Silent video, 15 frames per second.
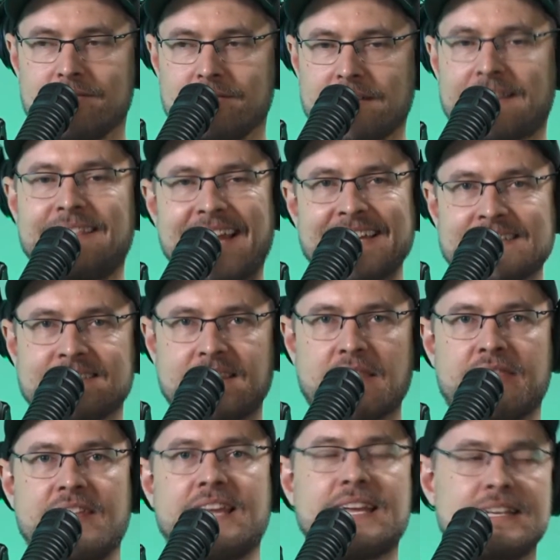Like, that's the
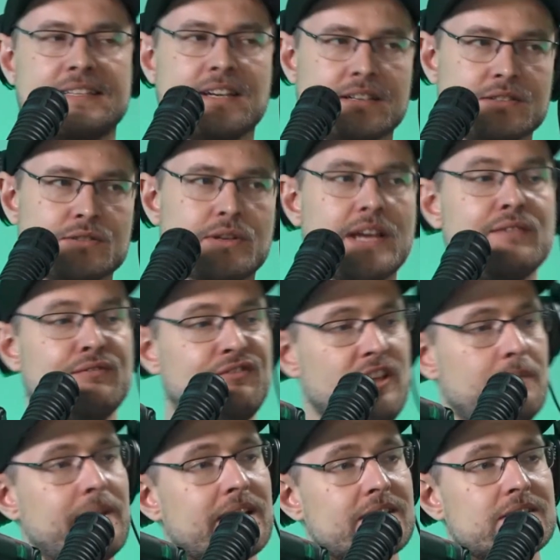thing it does, okay?
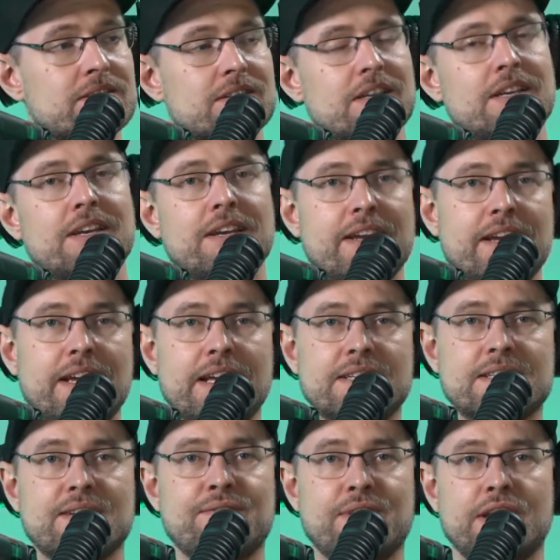vMix
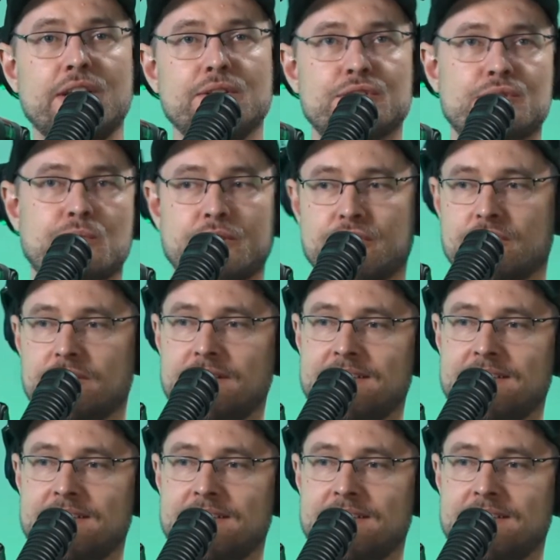is a video switcher.